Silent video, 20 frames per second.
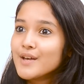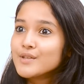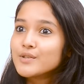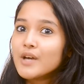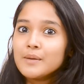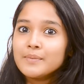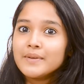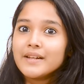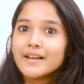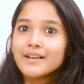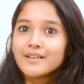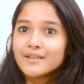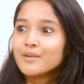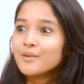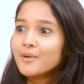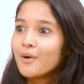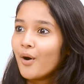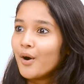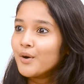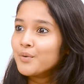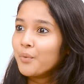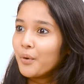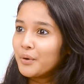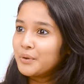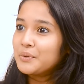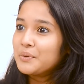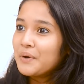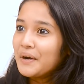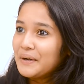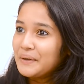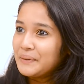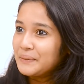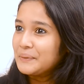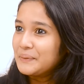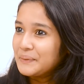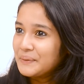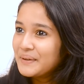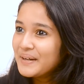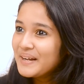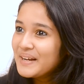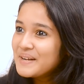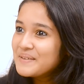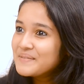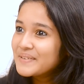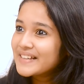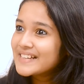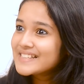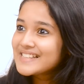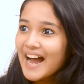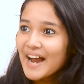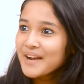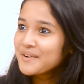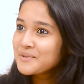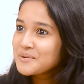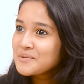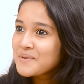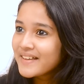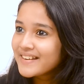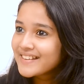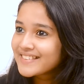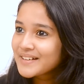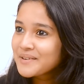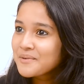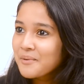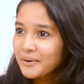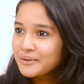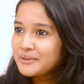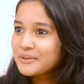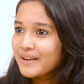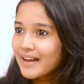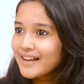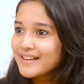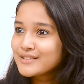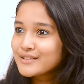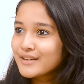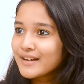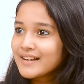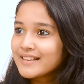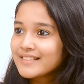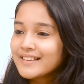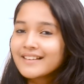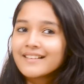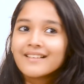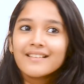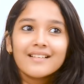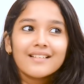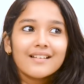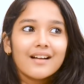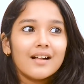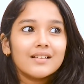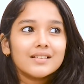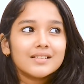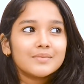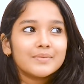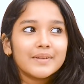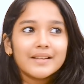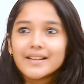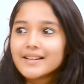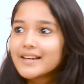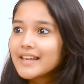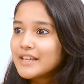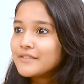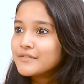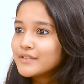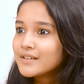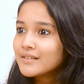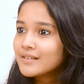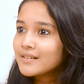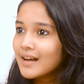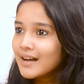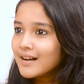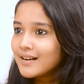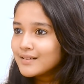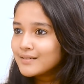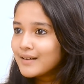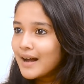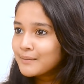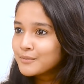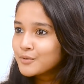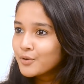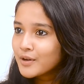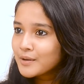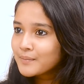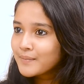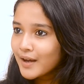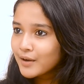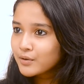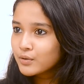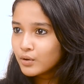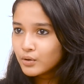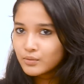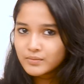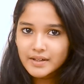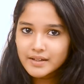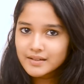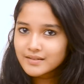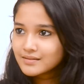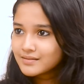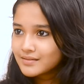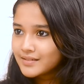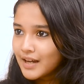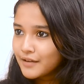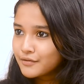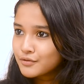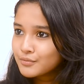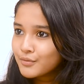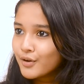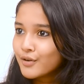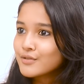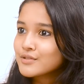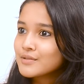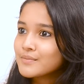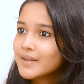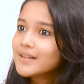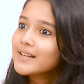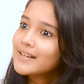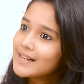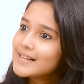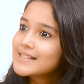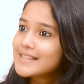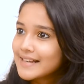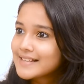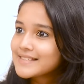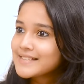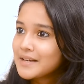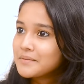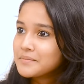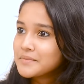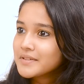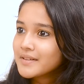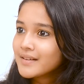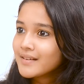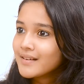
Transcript: So I'll be like, God, what do I do? Because I don't know anything, what to write or anything. I'll just be like, even I'm going back home, like, day after tomorrow or something, it's exams.